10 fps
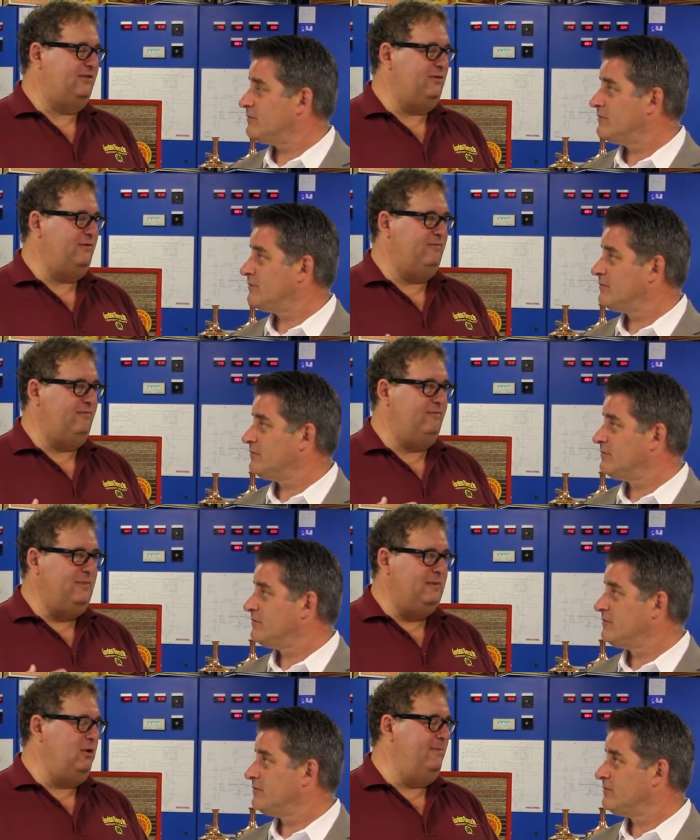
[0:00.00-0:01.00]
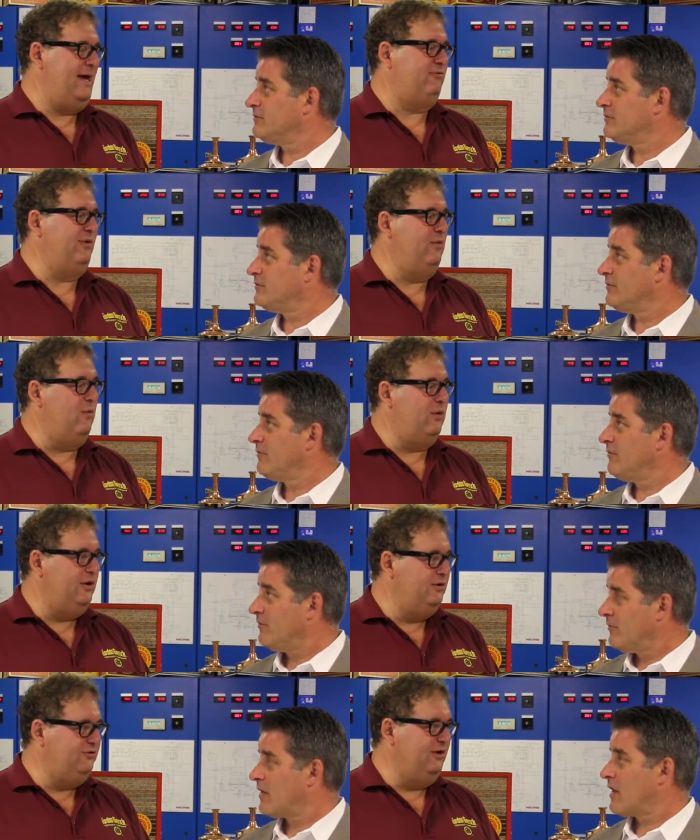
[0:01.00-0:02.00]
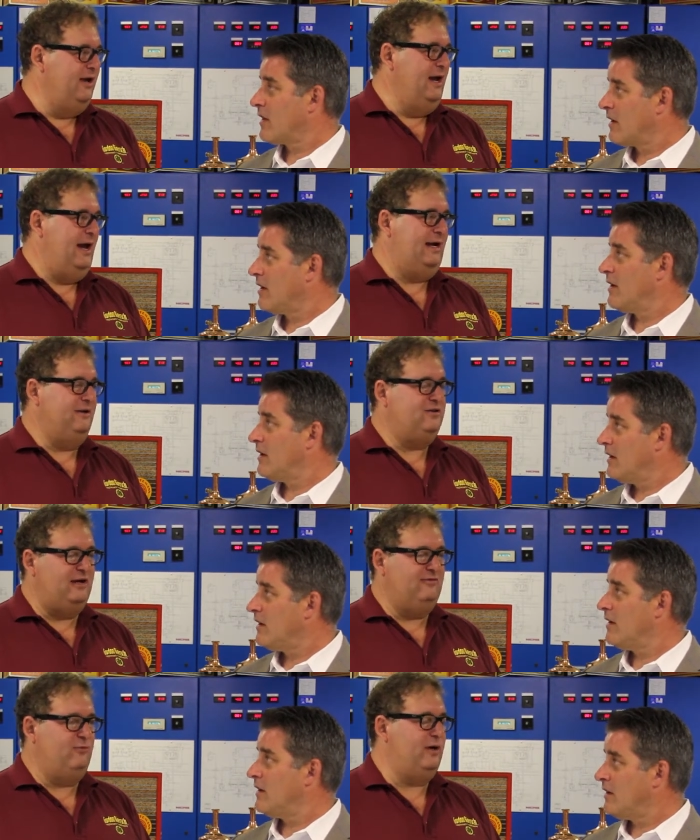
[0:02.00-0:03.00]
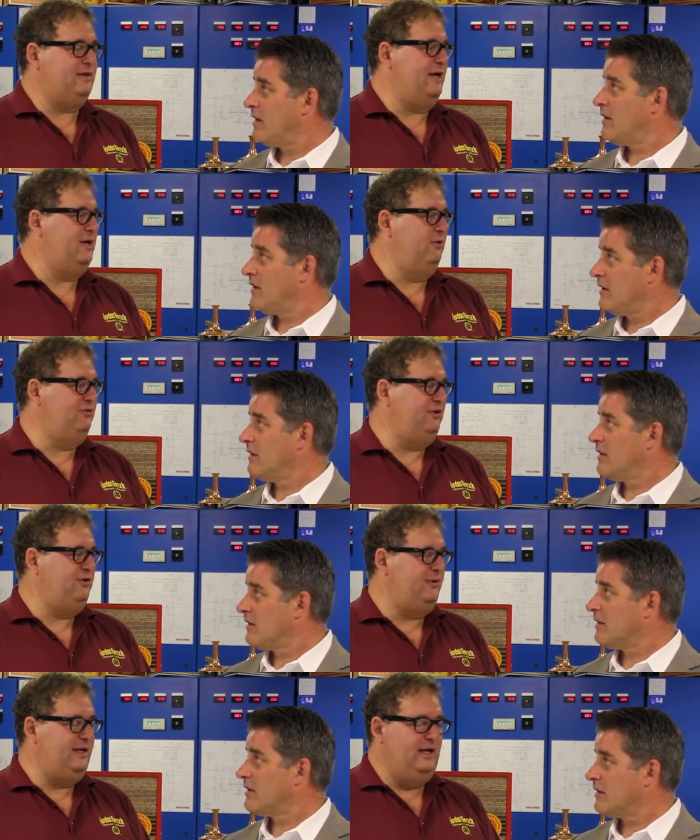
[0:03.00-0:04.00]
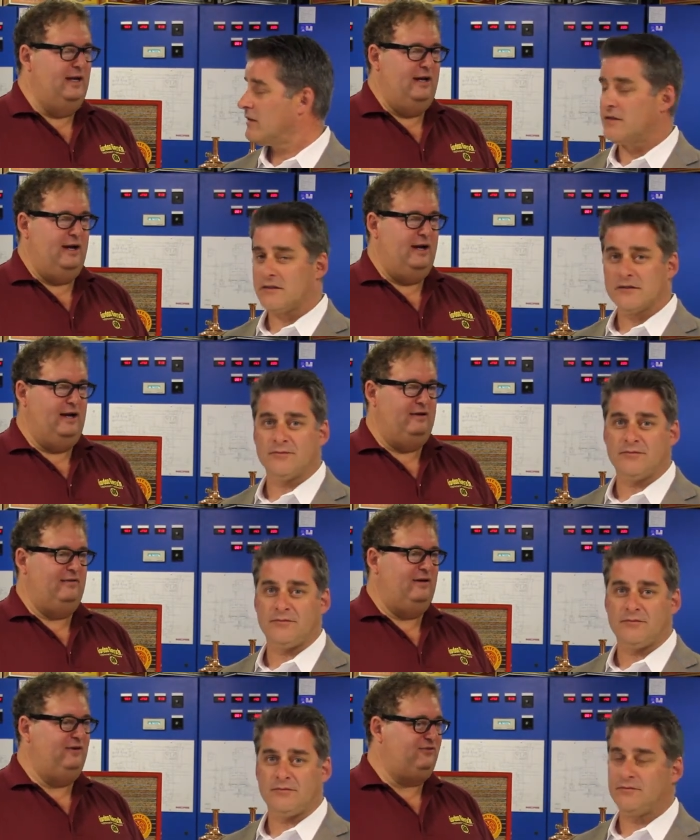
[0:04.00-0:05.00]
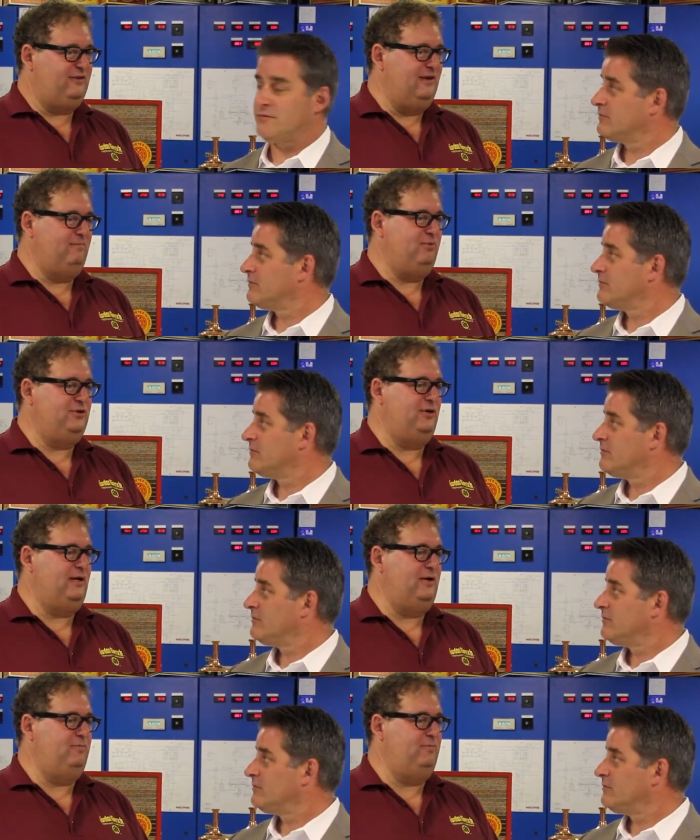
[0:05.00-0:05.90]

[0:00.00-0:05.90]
Speaker 1: there are minimal amount of rewards and a ton of work that goes into it uh, is going to put you in a good